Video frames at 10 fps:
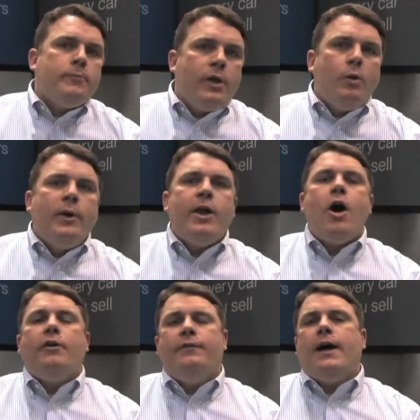we
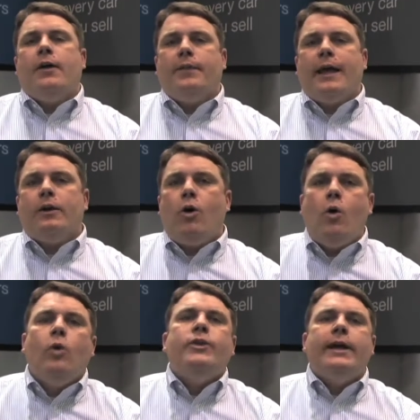all felt that
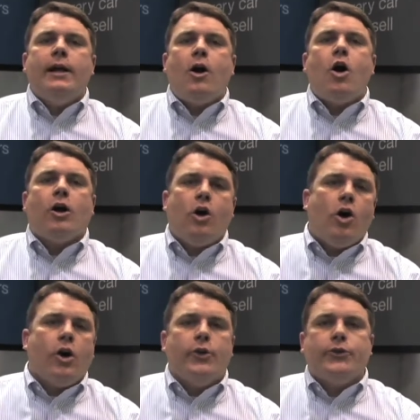holding our
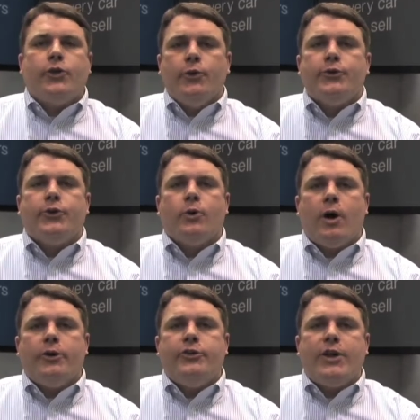cards closer to
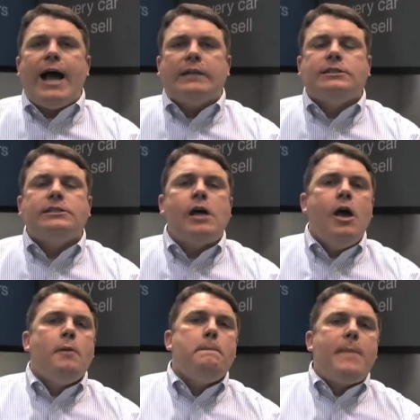our chest
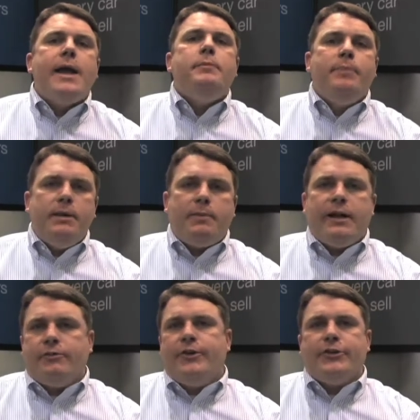might be
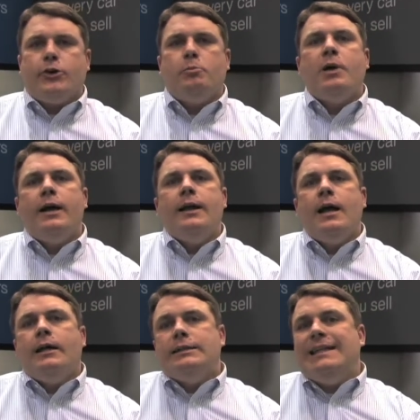beneficial, but
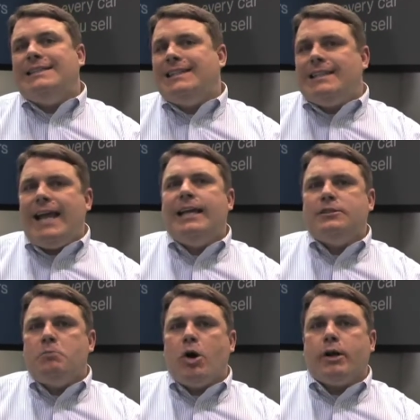in
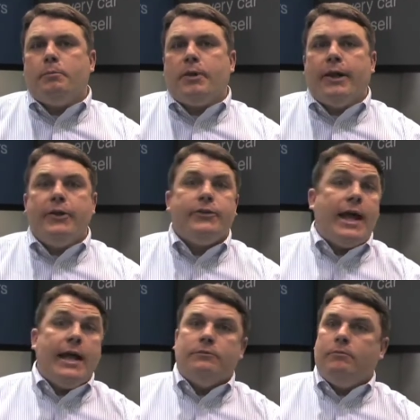today's marketplace
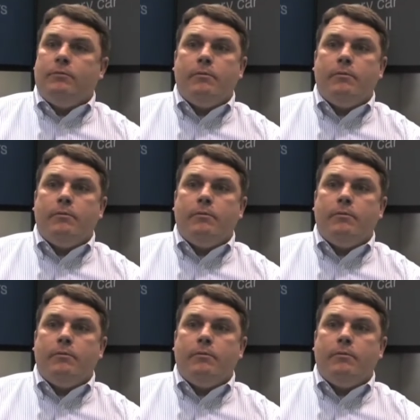and